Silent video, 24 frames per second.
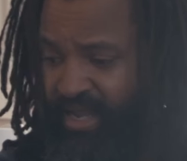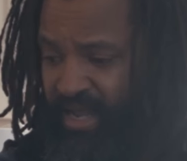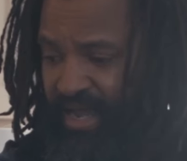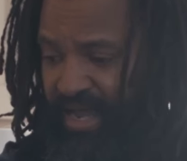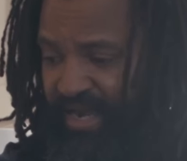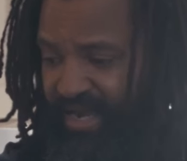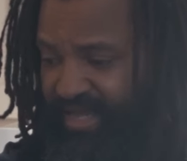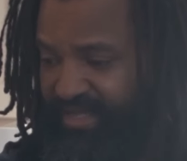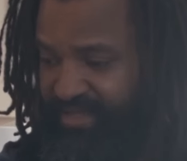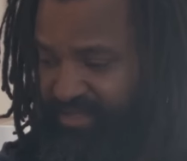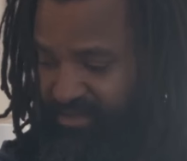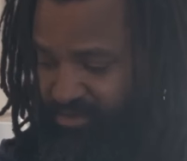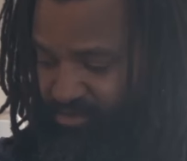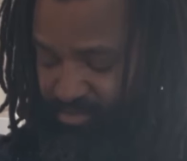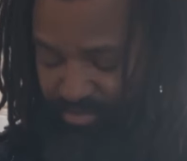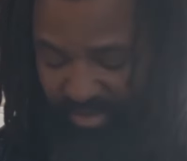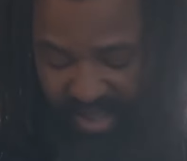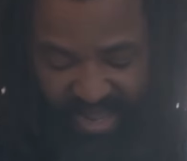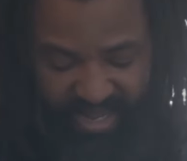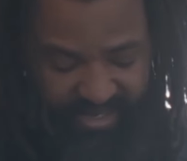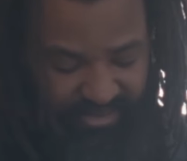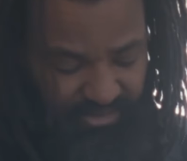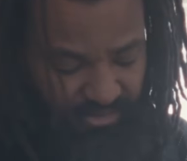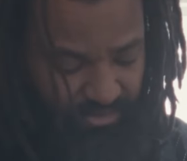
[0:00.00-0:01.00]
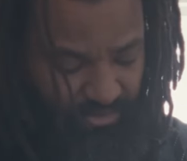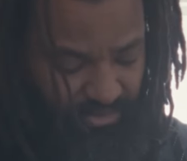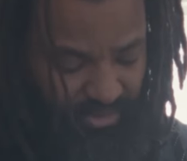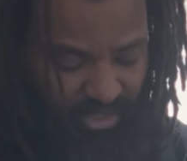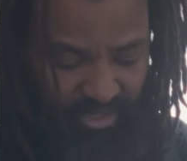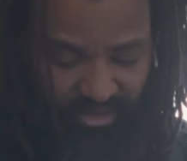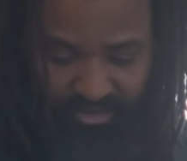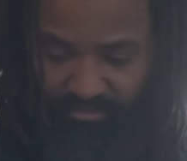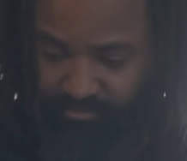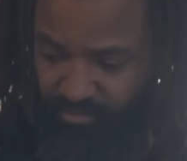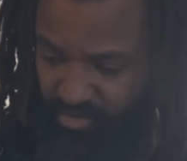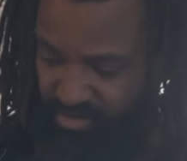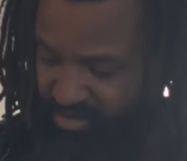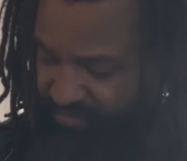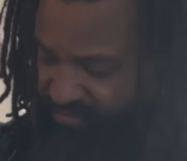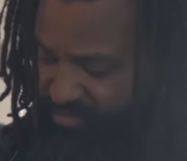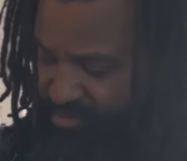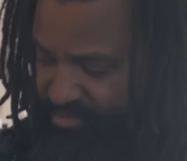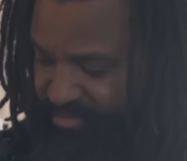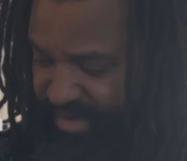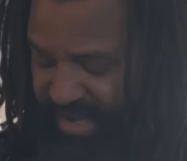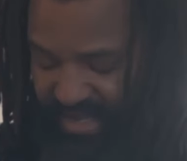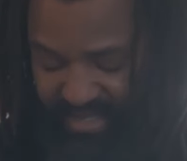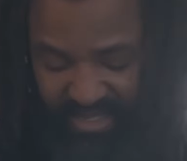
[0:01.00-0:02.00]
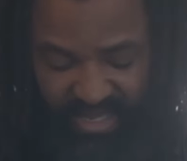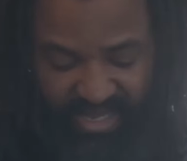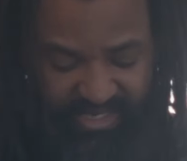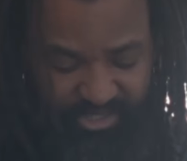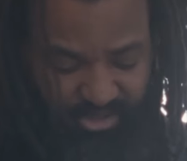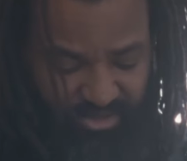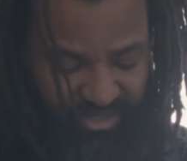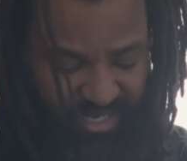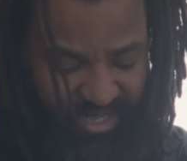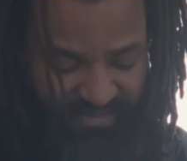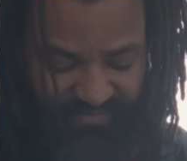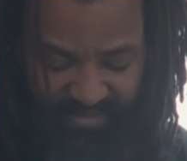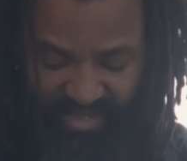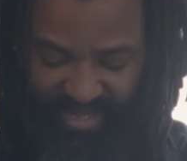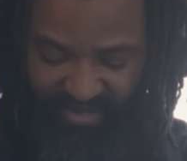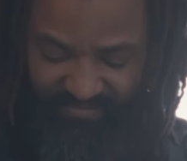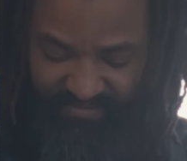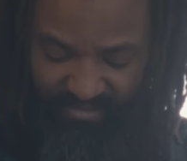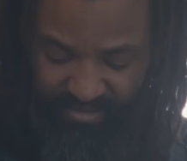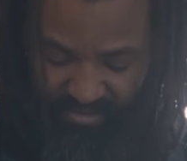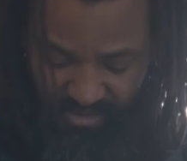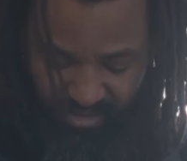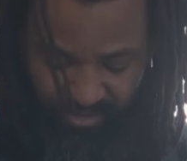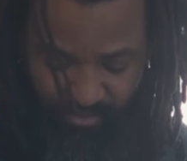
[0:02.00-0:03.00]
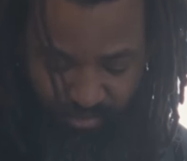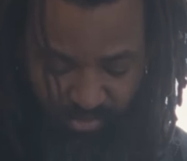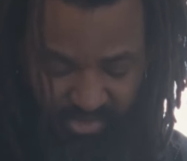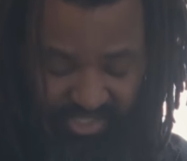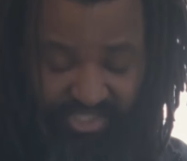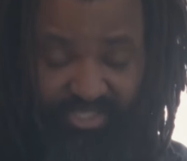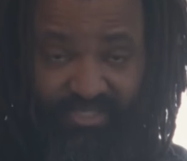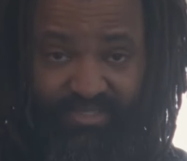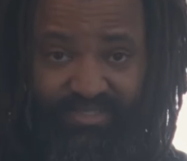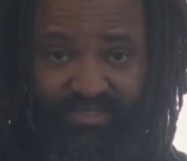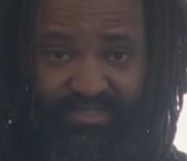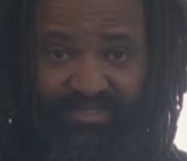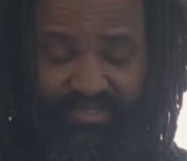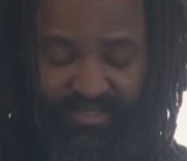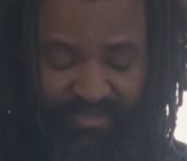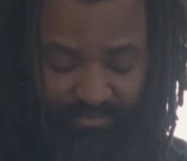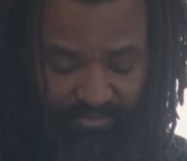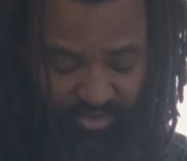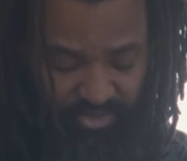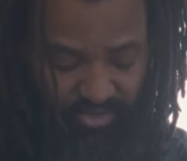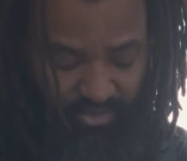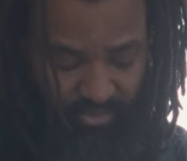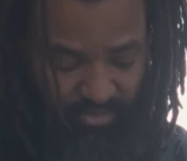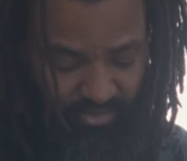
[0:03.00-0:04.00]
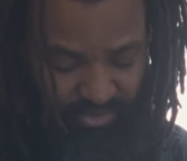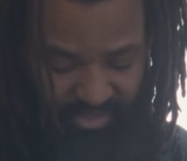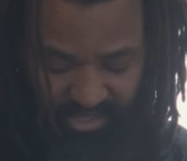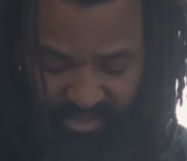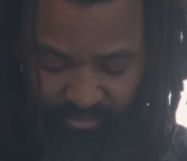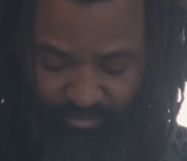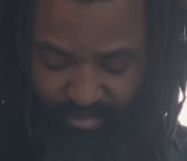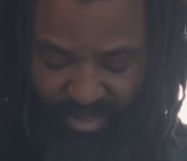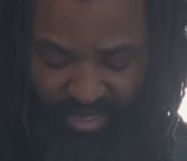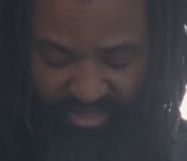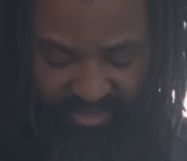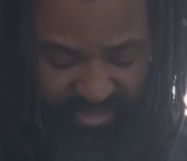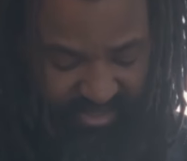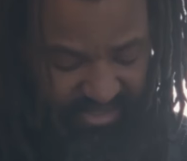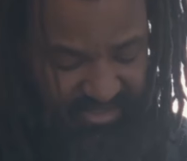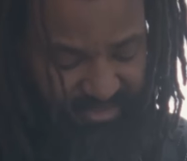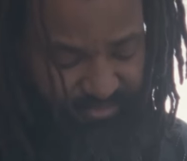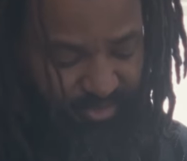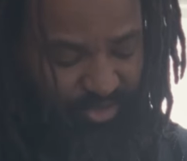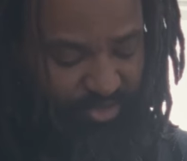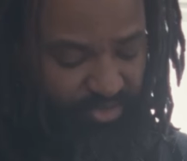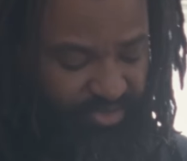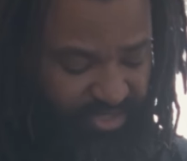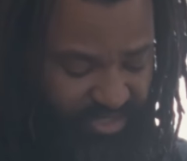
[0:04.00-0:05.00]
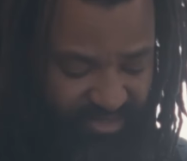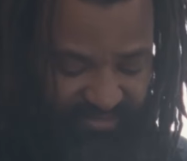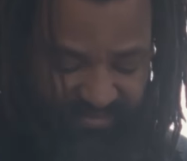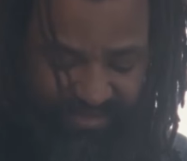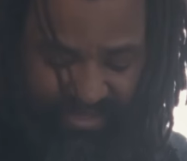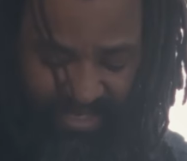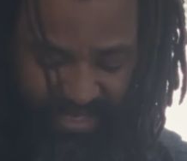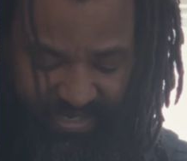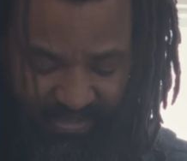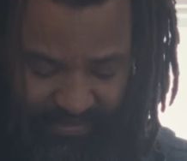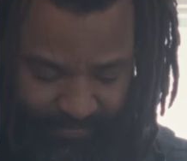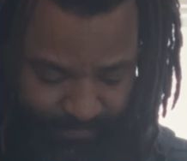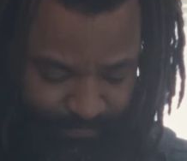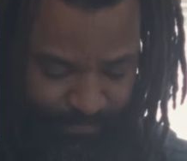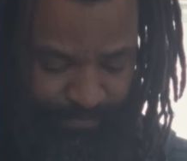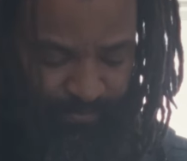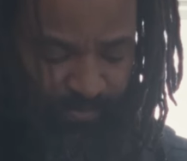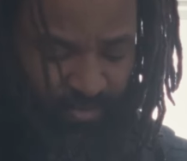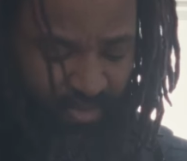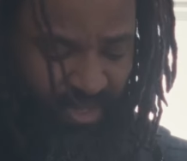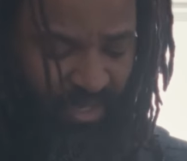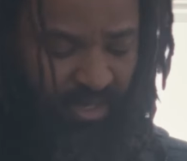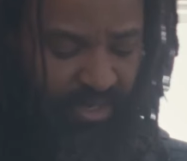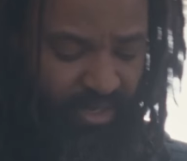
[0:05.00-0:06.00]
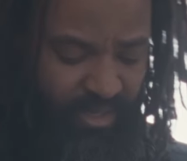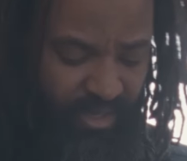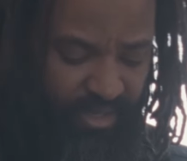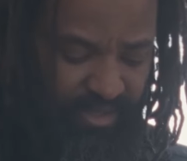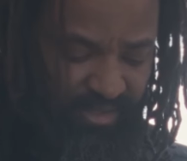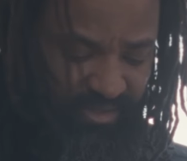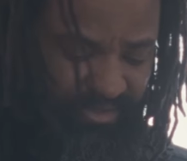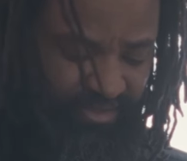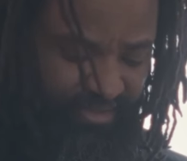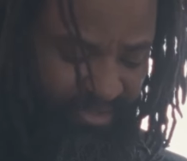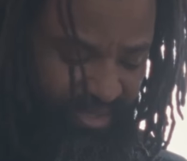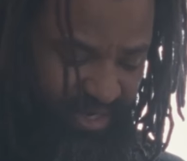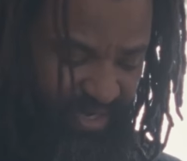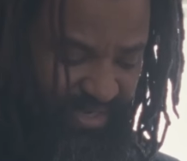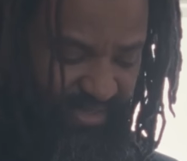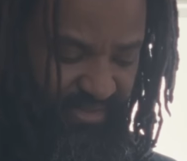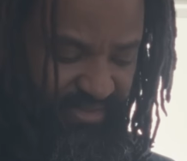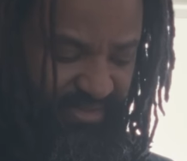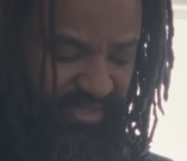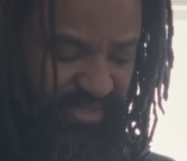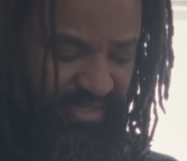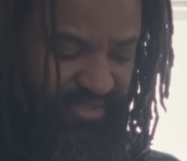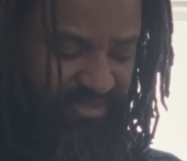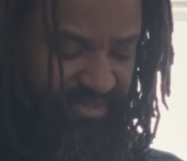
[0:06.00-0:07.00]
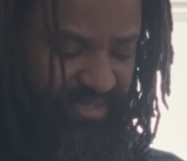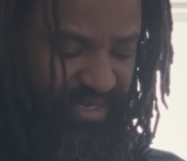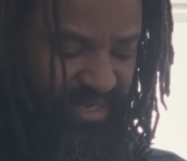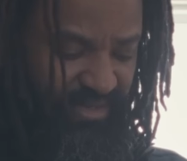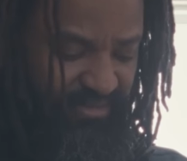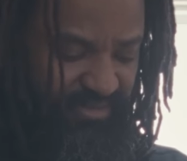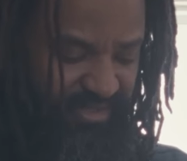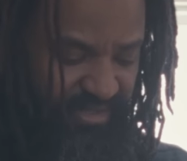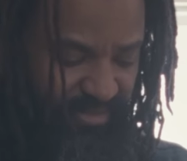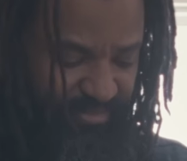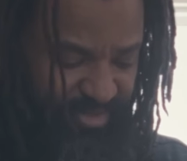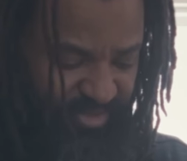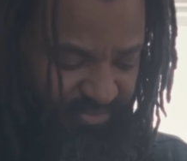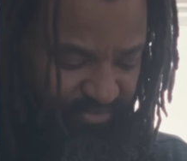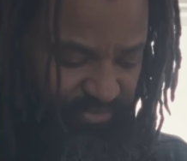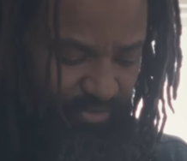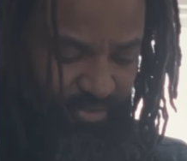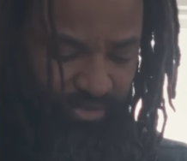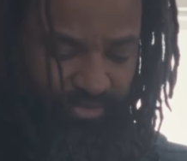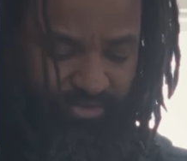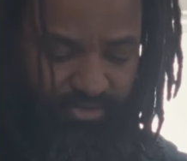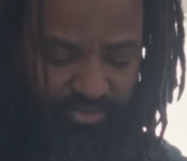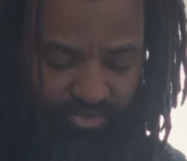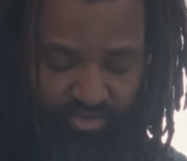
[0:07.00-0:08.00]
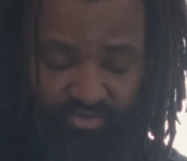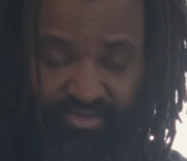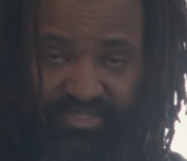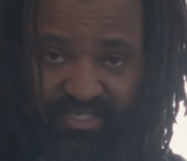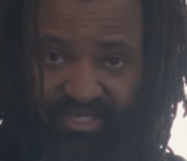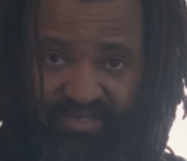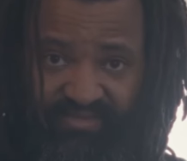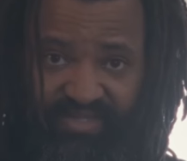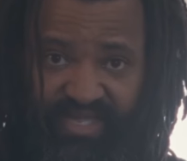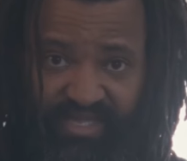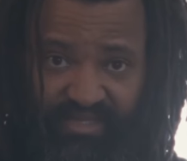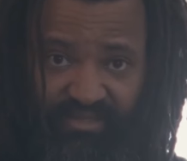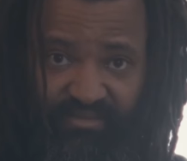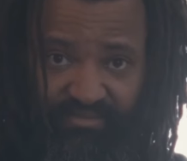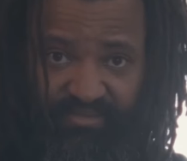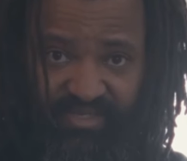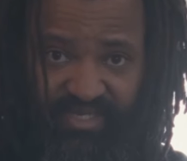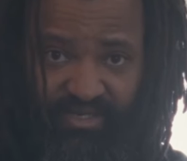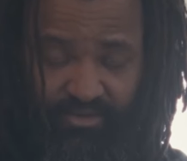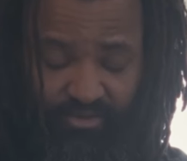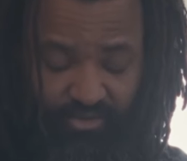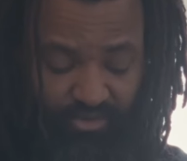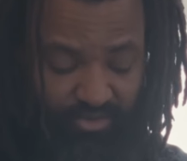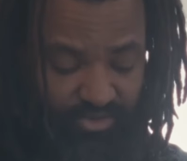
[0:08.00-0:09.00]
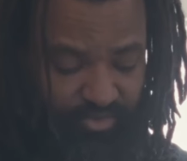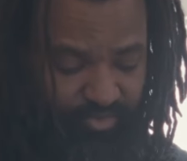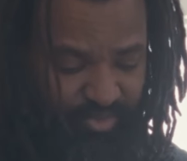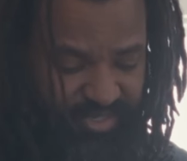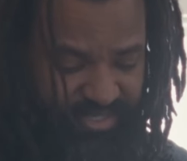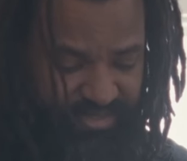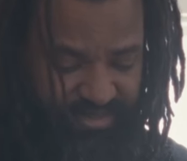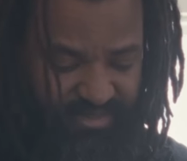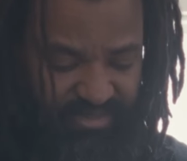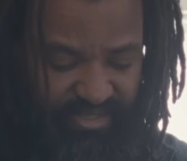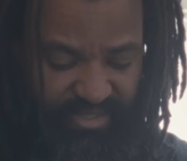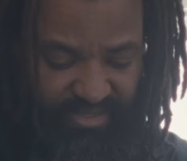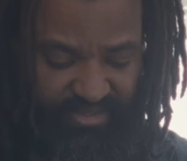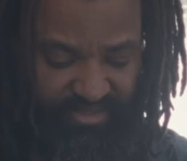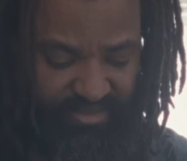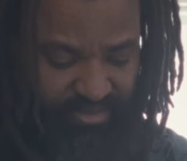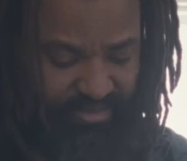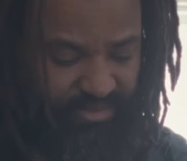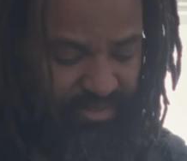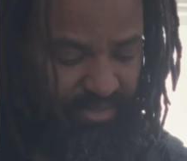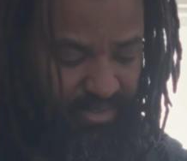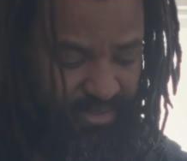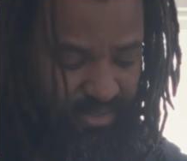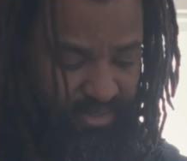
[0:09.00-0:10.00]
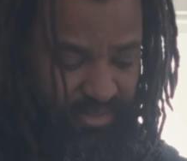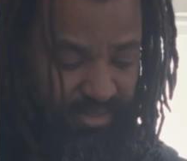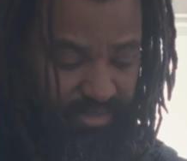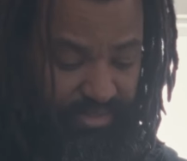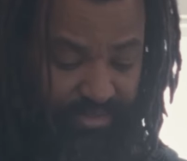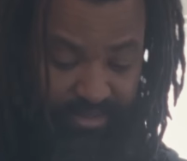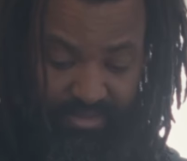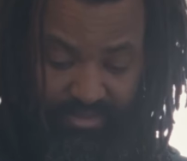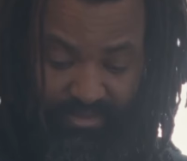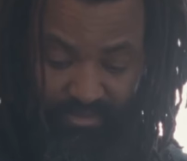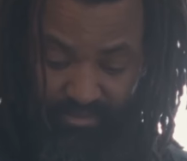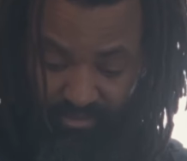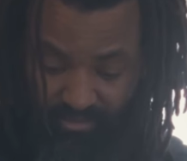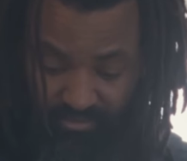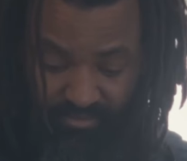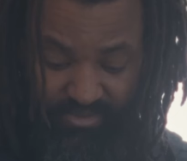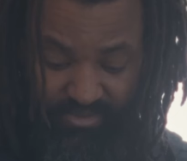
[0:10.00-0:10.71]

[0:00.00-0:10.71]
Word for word: I like their bag, you know, all, most of their bag actually have, have a compression system, so you can pack things, but you can even like tie things down a little bit further to save that cargo space that is, you know,